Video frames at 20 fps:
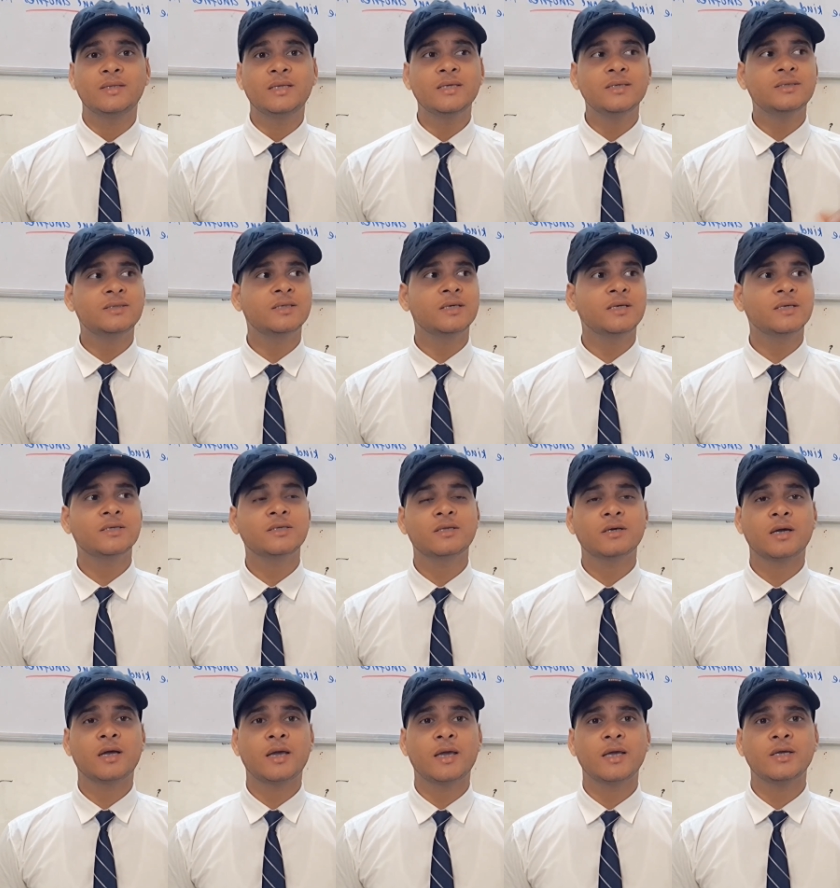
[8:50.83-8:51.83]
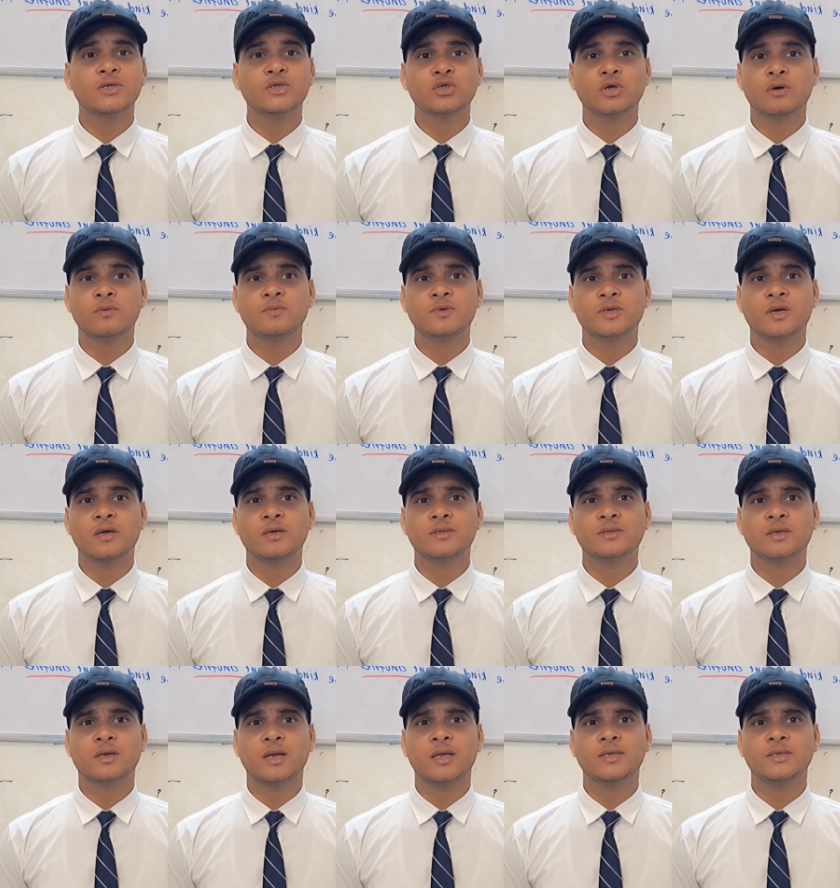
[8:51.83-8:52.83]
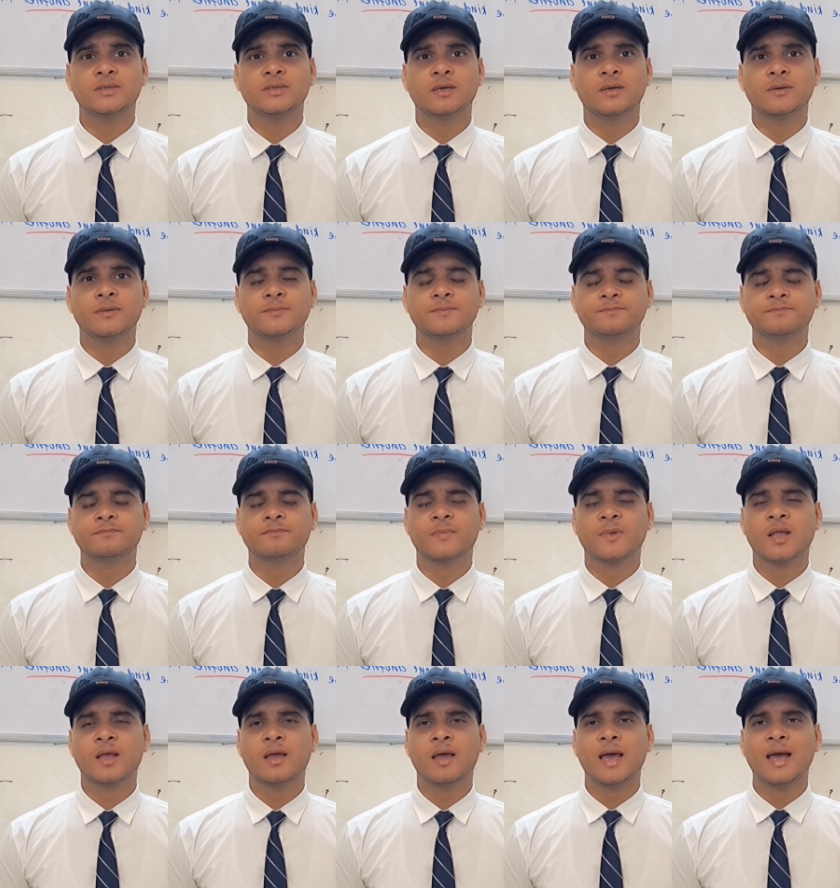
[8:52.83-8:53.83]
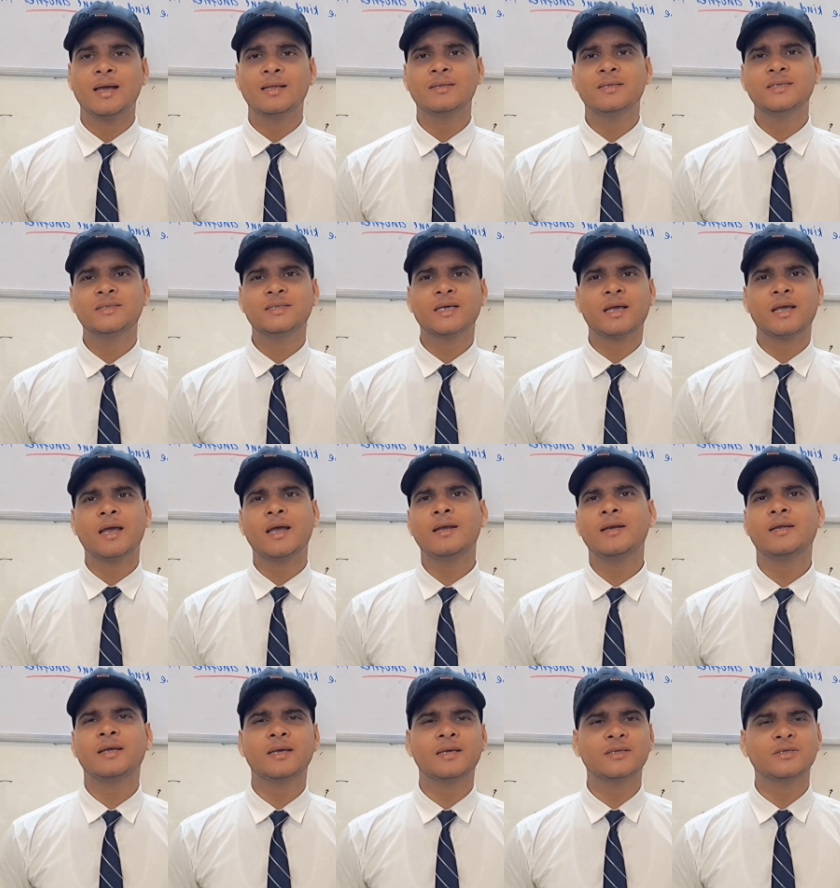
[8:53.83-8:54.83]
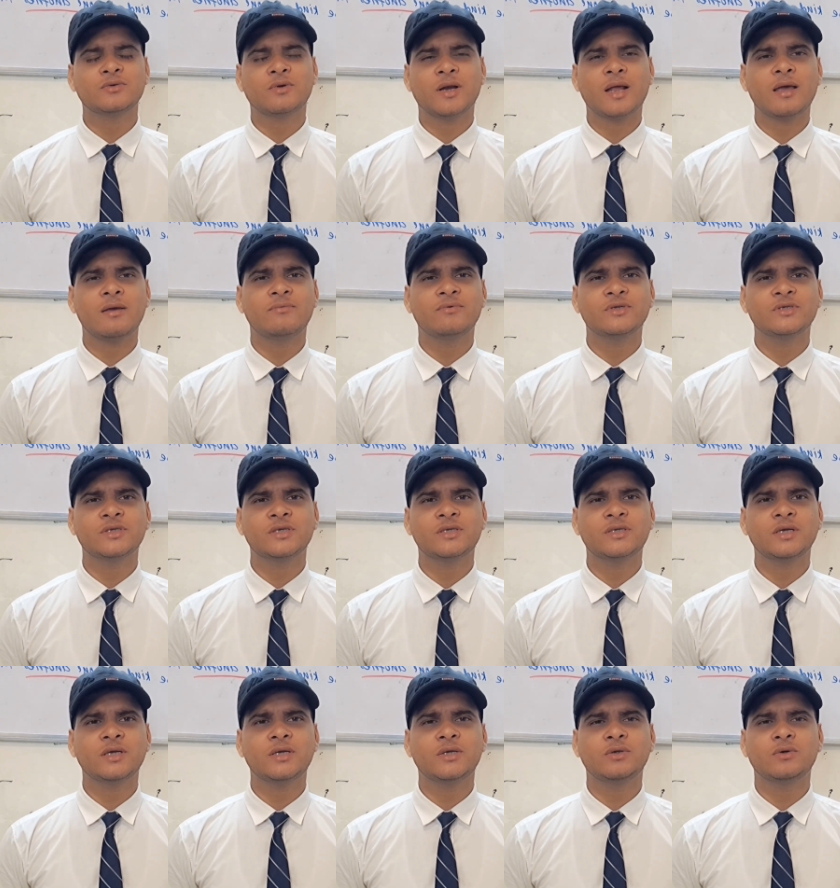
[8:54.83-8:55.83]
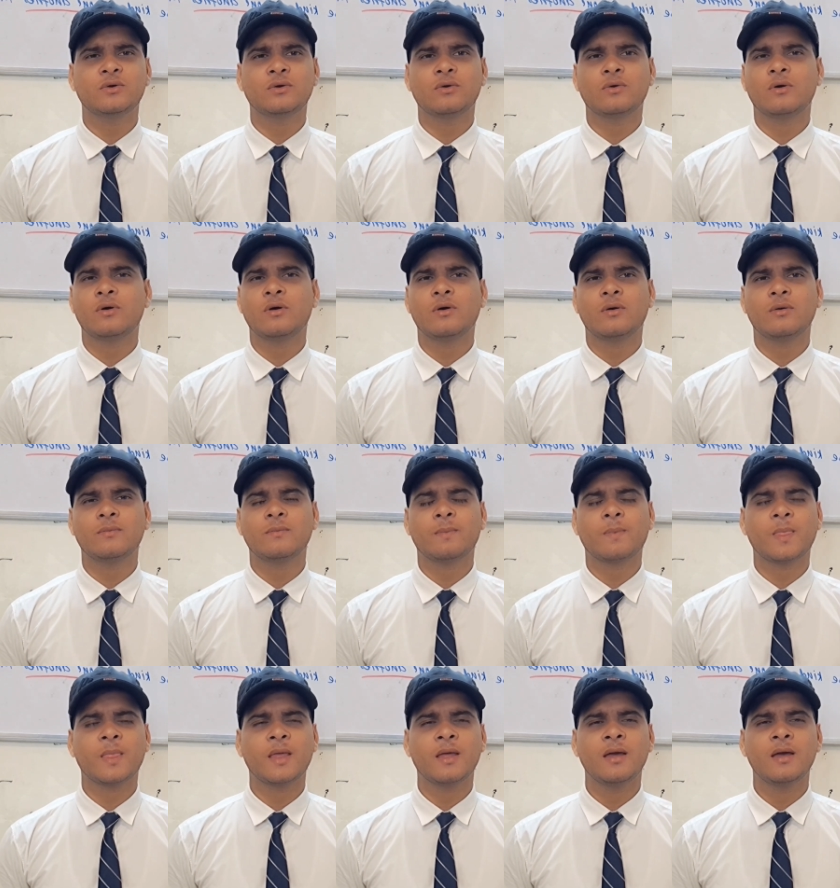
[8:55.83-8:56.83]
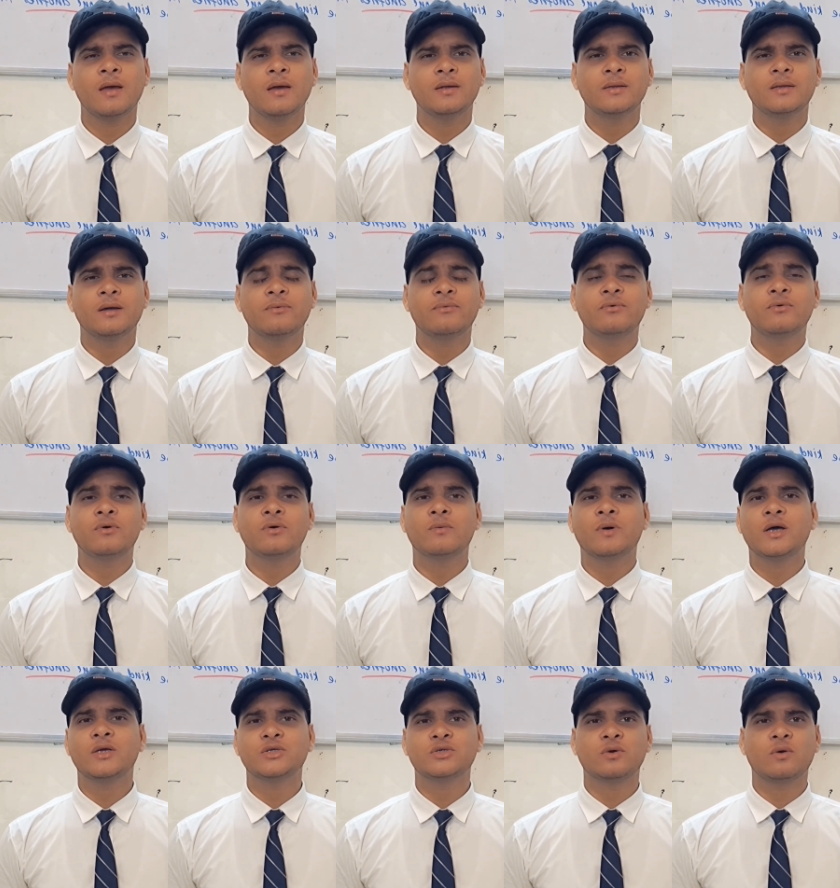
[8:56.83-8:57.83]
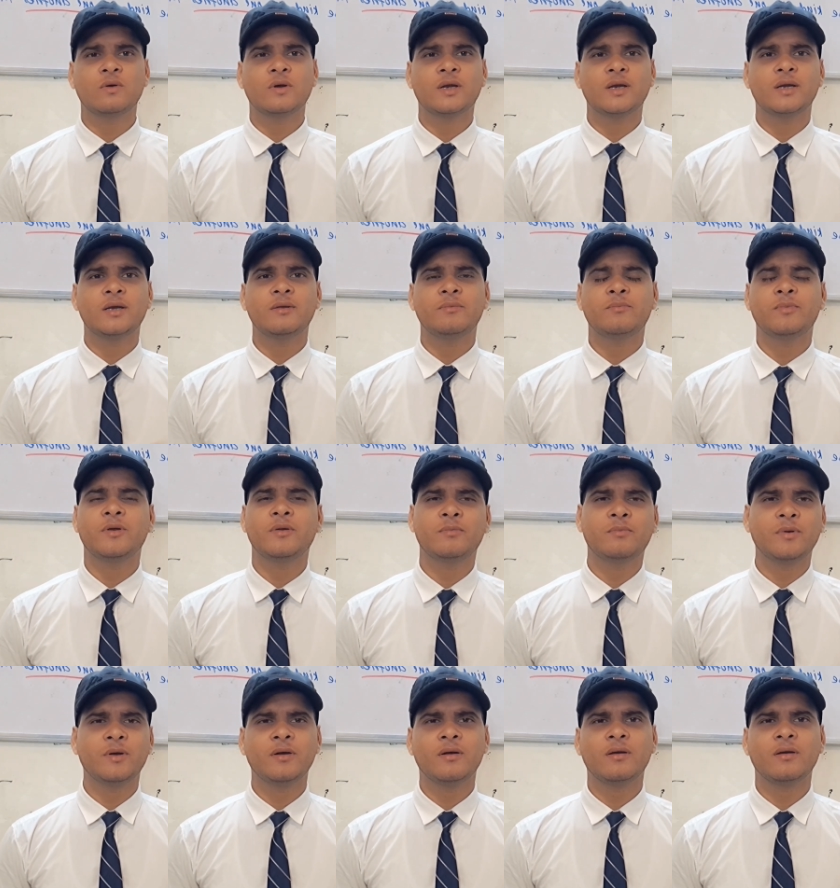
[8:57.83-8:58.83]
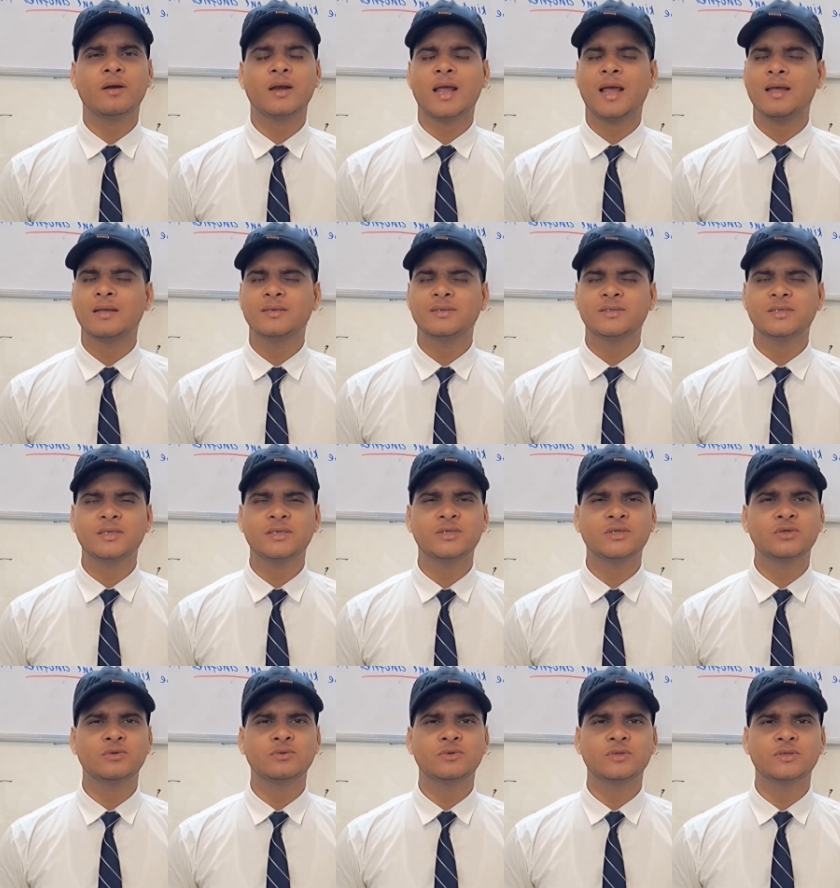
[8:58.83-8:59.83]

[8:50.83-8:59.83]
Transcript: This is the case of translation. And the second case, when I visited your home, the food was already prepared and just